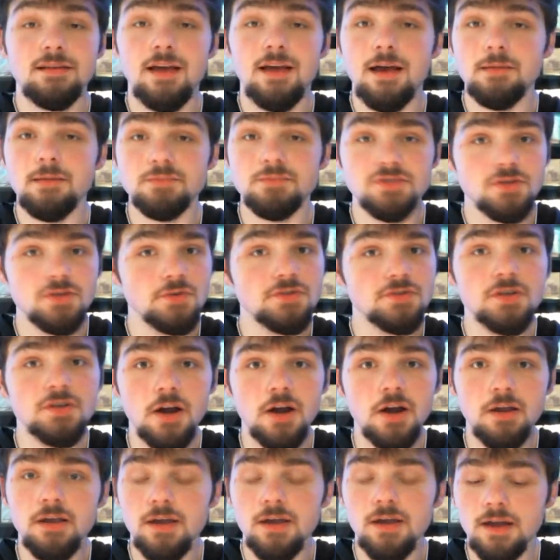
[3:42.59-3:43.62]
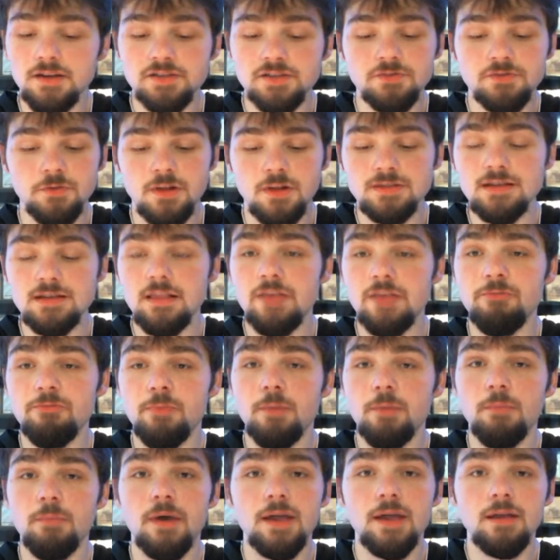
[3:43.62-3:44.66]
I'm so sorry. I just realized I left
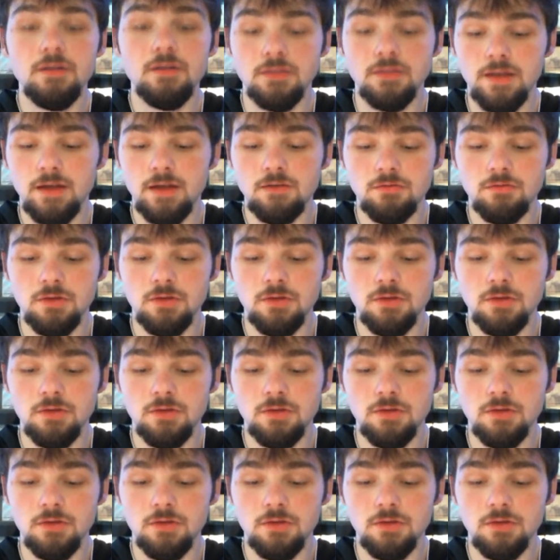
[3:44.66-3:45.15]
my mic like